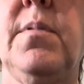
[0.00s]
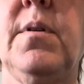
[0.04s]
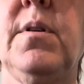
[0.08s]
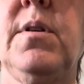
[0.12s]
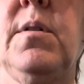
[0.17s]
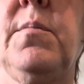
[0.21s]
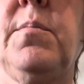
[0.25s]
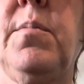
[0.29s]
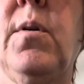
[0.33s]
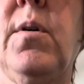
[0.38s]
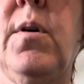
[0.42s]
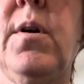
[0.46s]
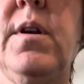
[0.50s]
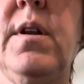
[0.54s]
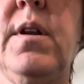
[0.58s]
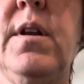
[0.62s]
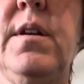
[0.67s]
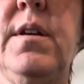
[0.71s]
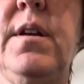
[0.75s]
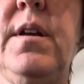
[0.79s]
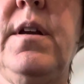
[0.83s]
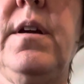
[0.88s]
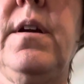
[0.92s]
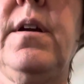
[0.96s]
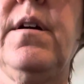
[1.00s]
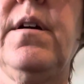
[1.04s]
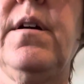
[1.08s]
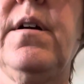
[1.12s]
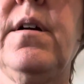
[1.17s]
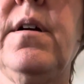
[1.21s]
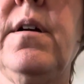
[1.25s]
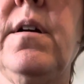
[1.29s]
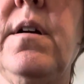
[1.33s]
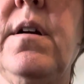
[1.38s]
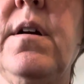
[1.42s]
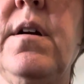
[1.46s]
you pour it in
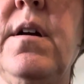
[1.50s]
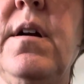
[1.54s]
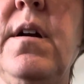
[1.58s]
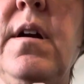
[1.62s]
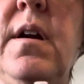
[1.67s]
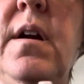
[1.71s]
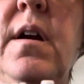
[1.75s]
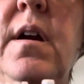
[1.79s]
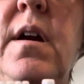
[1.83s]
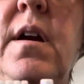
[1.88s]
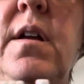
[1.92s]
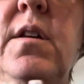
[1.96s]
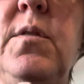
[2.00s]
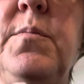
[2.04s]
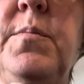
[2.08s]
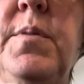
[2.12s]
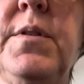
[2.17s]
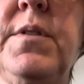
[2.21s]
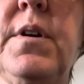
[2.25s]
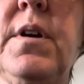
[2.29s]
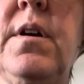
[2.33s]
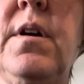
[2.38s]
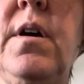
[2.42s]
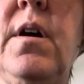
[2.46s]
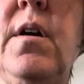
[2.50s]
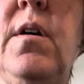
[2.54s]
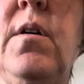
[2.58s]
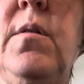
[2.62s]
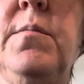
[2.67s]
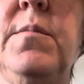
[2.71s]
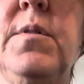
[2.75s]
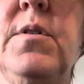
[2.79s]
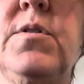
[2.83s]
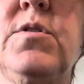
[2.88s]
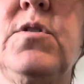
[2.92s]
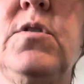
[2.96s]
here, and you put the comb.
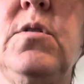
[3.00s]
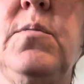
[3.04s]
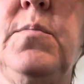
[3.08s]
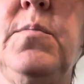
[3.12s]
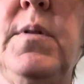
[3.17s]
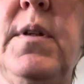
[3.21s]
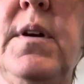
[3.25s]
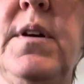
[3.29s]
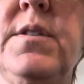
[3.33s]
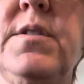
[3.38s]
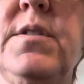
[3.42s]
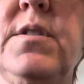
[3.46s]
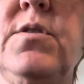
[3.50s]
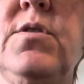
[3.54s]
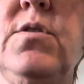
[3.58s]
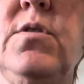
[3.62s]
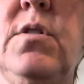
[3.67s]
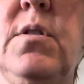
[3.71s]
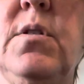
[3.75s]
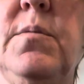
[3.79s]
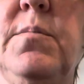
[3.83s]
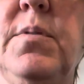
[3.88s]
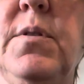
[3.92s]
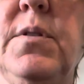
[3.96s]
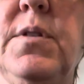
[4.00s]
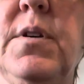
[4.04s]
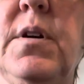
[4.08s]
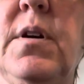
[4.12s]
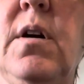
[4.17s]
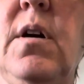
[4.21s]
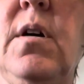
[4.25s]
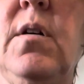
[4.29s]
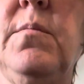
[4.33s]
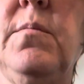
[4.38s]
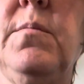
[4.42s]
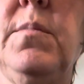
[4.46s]
There's two places you can put the
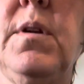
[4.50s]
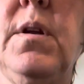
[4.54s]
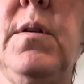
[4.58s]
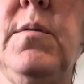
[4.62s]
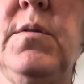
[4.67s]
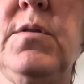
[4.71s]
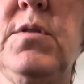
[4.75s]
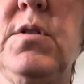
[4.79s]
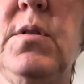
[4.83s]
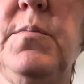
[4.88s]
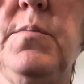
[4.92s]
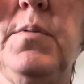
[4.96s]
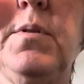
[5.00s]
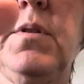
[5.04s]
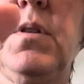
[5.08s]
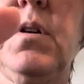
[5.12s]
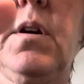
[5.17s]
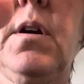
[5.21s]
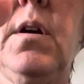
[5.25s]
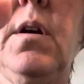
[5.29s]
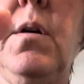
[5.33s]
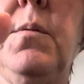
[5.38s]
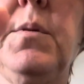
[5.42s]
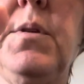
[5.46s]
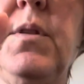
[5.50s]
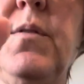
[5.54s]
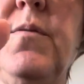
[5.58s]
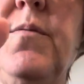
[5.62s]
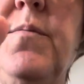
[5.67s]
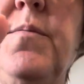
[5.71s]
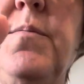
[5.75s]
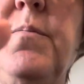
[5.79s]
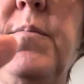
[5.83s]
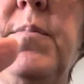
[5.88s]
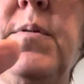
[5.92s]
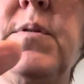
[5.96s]
comb, but I want you to put the comb in the
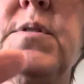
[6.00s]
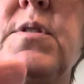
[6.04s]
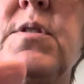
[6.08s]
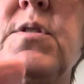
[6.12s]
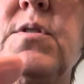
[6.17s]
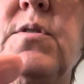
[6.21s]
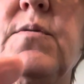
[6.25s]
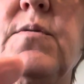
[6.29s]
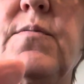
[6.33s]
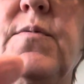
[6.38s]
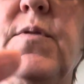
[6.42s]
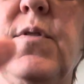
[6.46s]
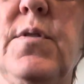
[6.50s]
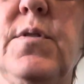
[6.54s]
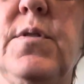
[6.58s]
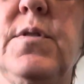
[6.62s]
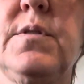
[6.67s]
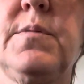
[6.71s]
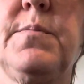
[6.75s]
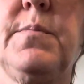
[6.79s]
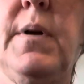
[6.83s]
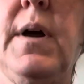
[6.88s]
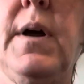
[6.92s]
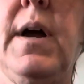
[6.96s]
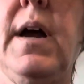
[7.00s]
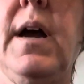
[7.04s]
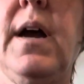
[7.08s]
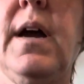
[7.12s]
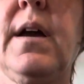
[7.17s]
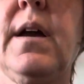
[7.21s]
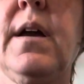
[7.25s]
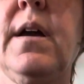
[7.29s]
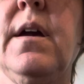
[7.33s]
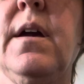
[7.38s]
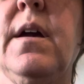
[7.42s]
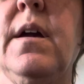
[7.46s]
position furthest
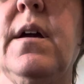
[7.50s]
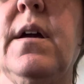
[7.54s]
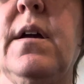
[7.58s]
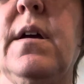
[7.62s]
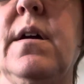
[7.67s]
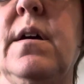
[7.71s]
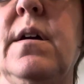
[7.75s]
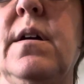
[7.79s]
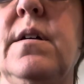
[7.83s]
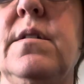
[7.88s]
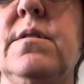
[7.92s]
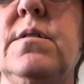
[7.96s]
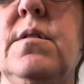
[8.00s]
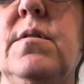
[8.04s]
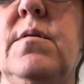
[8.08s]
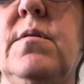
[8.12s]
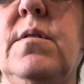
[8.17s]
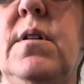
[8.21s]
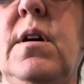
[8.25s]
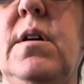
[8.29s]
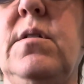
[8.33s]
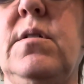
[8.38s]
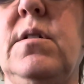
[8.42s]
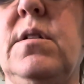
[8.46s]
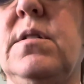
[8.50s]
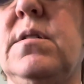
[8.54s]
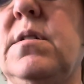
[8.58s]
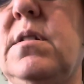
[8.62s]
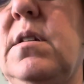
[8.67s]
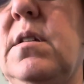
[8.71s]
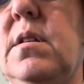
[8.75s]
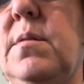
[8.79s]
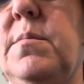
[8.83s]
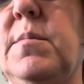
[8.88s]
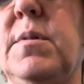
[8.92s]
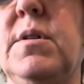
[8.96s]
back. And so now you can
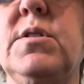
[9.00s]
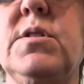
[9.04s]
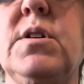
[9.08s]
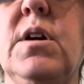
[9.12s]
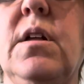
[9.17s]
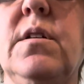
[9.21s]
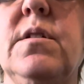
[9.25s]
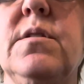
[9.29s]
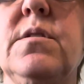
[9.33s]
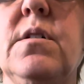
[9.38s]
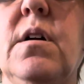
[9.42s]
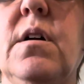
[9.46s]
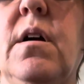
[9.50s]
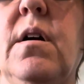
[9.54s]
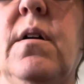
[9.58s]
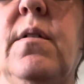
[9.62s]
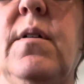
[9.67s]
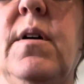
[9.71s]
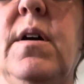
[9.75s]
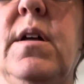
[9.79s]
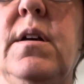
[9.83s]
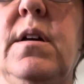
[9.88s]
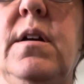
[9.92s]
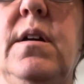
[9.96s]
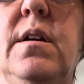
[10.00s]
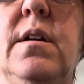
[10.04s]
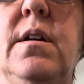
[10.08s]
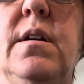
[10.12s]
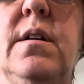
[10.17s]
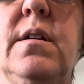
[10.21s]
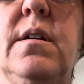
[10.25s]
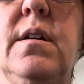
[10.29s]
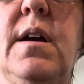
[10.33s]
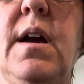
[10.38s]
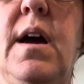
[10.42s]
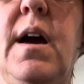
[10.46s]
see that my gel is already
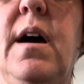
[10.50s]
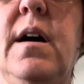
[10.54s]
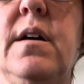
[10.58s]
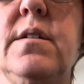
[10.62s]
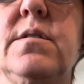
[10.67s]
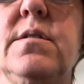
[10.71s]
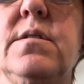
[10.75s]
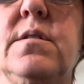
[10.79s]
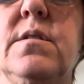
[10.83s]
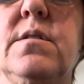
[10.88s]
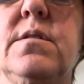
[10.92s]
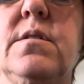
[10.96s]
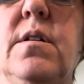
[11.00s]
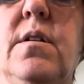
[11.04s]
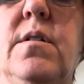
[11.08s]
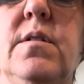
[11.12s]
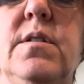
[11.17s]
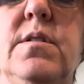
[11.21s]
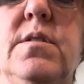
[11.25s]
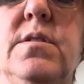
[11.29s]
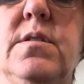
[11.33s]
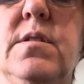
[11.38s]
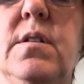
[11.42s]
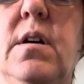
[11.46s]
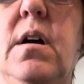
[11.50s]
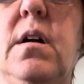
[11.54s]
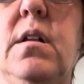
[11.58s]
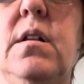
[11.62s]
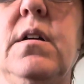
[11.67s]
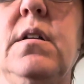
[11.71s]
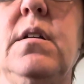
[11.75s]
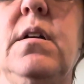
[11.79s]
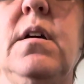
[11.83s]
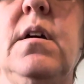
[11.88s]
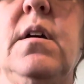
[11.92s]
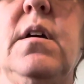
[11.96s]
cast. It's already
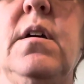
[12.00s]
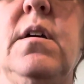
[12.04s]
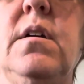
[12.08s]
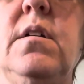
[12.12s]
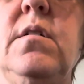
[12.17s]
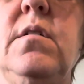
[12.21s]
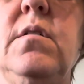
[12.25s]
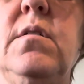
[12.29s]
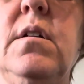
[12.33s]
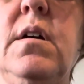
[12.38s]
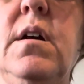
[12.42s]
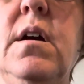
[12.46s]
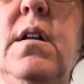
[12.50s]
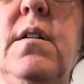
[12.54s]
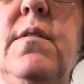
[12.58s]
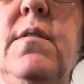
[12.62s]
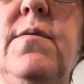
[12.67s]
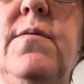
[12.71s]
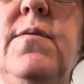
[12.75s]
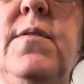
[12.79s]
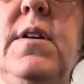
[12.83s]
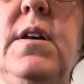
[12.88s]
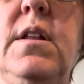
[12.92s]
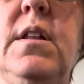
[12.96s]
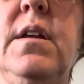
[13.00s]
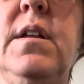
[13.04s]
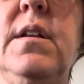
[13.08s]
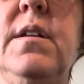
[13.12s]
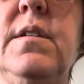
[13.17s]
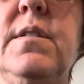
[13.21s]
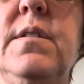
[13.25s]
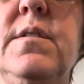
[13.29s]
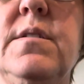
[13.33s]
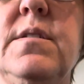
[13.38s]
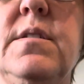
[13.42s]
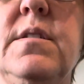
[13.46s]
solid. You can kind of feel it
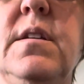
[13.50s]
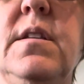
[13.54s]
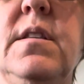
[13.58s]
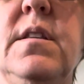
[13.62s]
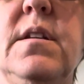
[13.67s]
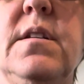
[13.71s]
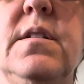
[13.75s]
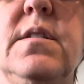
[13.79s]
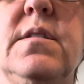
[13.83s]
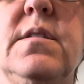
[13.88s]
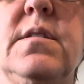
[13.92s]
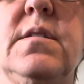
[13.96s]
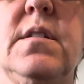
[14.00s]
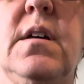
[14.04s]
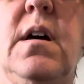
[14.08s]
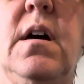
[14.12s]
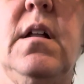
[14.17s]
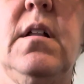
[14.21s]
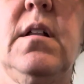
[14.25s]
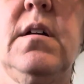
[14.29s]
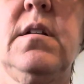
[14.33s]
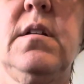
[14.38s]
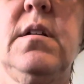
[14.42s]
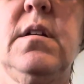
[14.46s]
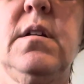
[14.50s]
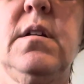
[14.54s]
and see that it's solid.